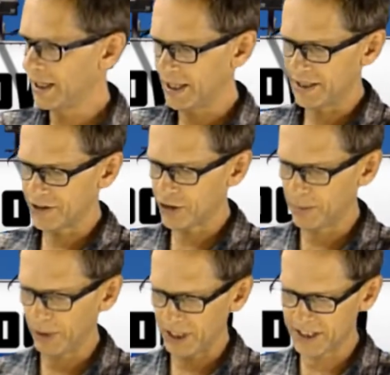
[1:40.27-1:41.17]
it's
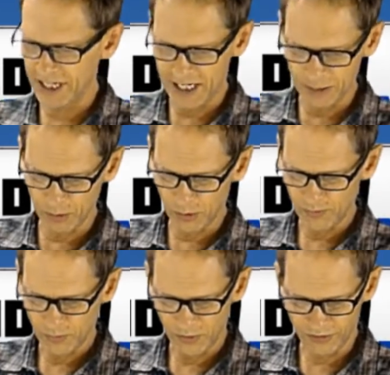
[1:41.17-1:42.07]
triple extendable
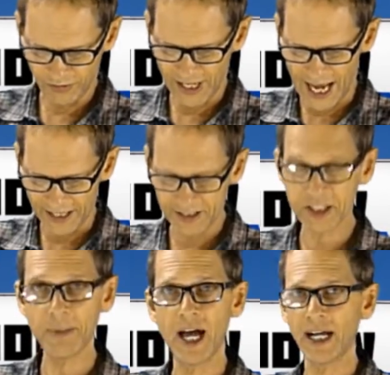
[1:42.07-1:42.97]
with Gardiner
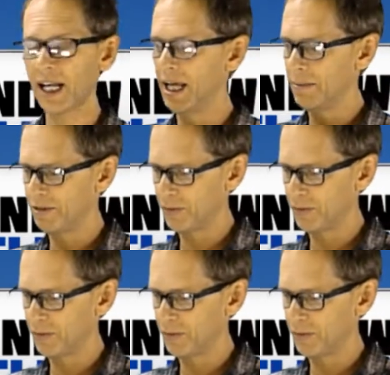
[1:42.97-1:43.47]
smart clamps,